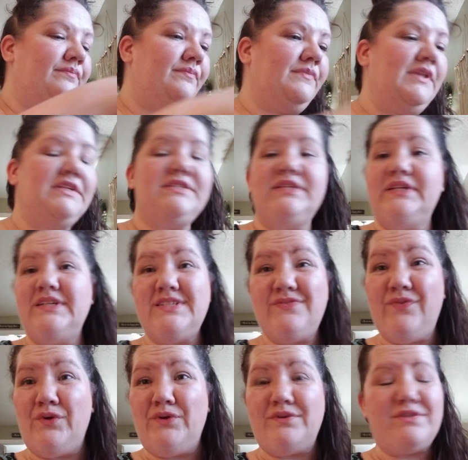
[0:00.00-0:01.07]
this thing is
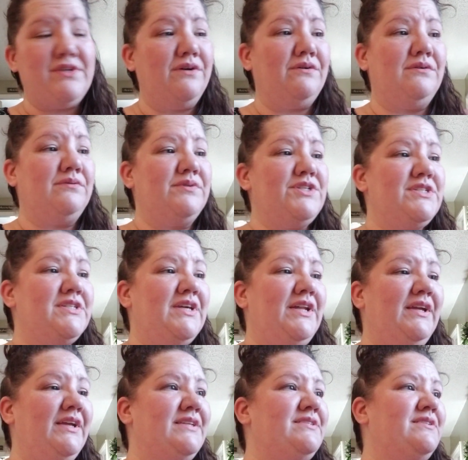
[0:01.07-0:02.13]
full, so we're just gonna
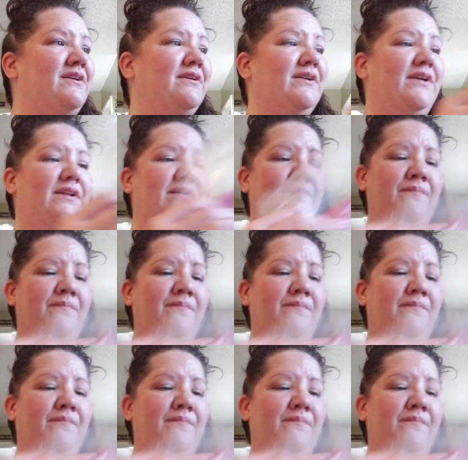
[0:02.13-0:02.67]
get started.